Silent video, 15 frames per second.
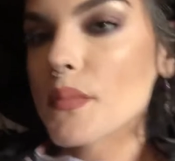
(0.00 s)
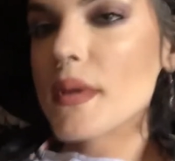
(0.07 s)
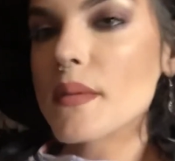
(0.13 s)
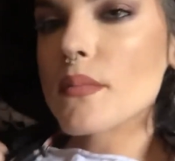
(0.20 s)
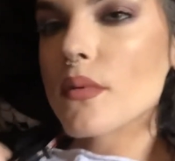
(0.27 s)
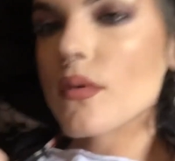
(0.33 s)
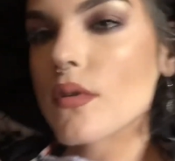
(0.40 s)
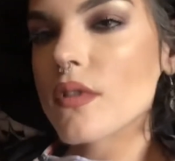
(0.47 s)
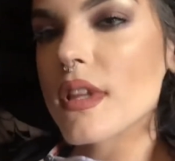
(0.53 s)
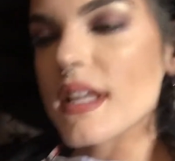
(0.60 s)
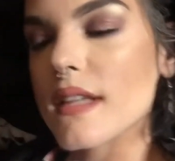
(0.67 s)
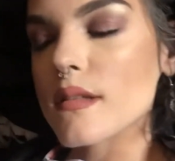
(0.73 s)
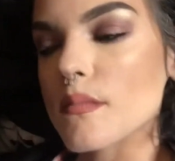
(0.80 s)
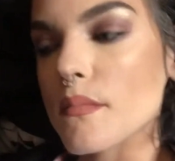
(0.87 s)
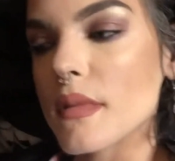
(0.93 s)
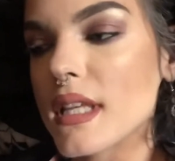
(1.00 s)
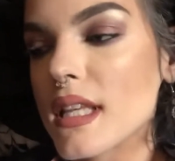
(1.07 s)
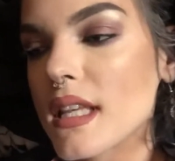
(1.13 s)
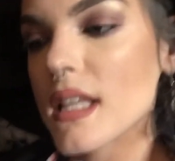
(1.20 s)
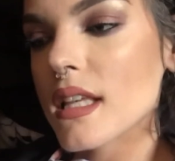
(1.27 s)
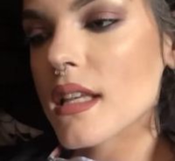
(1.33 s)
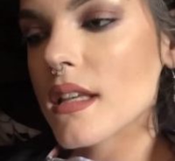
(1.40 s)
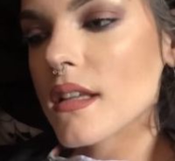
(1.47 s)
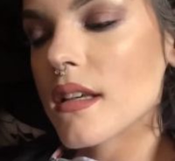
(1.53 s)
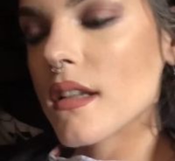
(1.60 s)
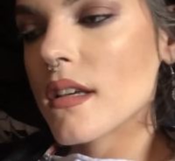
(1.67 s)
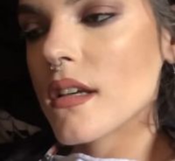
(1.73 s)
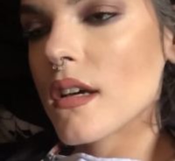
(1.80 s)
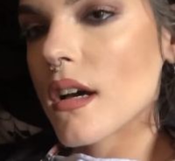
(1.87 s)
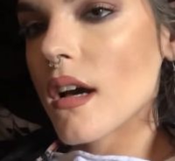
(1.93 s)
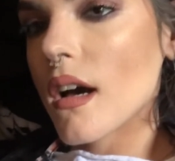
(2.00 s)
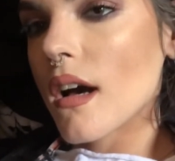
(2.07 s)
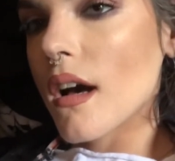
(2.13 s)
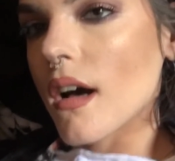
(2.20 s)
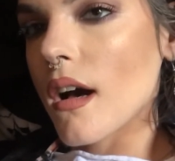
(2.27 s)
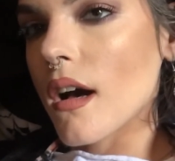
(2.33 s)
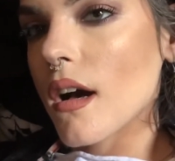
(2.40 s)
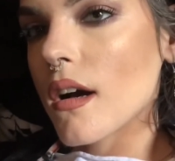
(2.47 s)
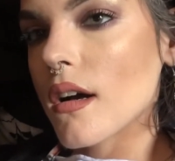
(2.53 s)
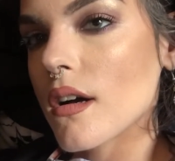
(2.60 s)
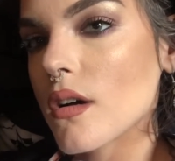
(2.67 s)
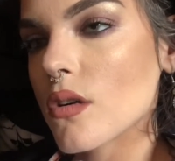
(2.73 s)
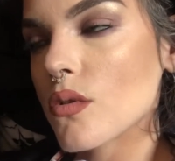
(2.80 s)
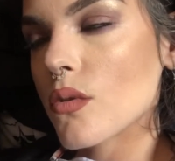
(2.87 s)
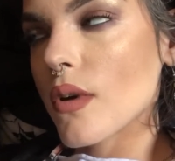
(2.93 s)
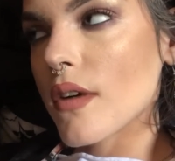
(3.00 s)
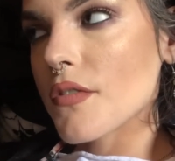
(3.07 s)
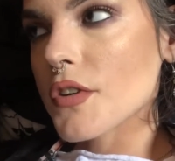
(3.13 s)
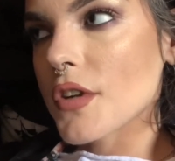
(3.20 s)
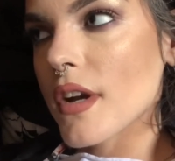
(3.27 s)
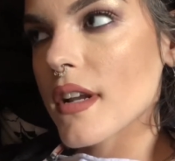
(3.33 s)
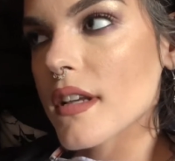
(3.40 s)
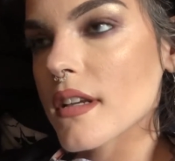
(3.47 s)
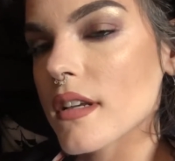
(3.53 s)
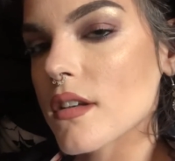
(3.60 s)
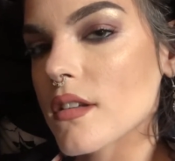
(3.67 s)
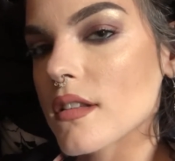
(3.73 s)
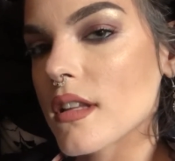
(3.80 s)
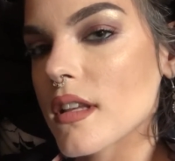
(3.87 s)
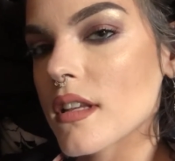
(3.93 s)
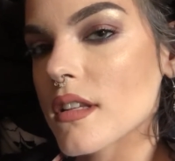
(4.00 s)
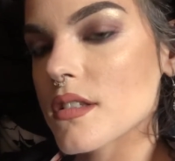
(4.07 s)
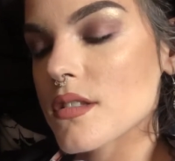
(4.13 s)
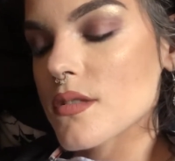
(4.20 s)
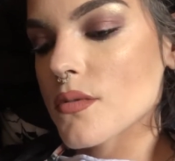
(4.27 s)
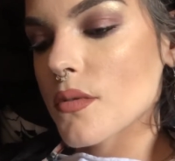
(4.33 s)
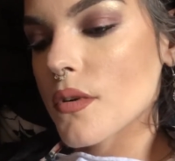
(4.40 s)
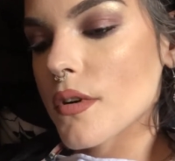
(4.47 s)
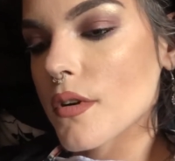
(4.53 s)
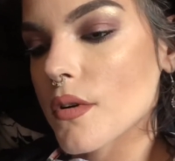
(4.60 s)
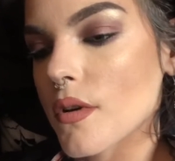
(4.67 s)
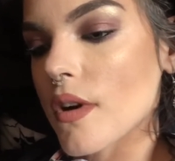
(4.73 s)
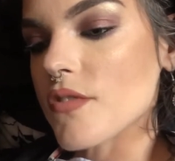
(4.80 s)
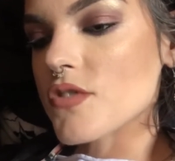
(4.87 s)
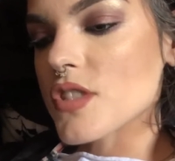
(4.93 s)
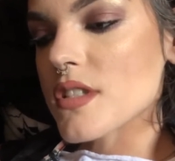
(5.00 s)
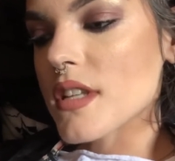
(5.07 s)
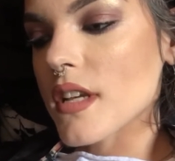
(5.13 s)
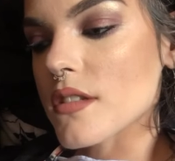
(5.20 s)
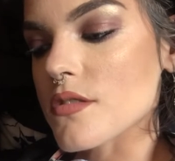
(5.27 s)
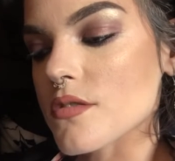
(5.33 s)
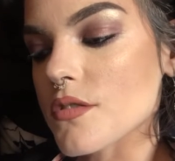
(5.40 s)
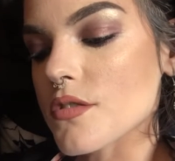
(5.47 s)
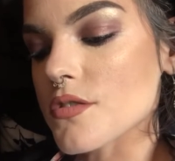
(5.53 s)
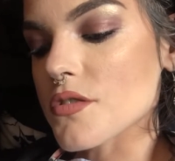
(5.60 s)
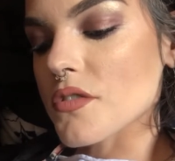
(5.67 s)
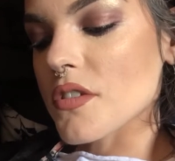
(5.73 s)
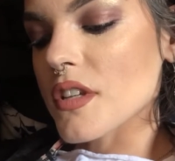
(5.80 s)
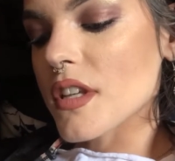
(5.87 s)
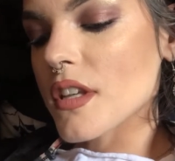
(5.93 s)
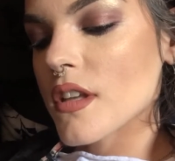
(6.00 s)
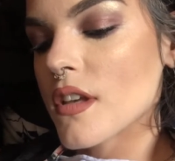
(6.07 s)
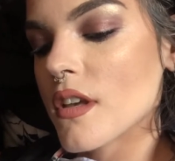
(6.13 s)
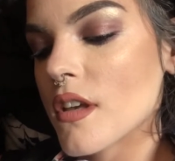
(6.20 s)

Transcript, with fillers: people like me uh, who have a chronic illness or who have just had surgery.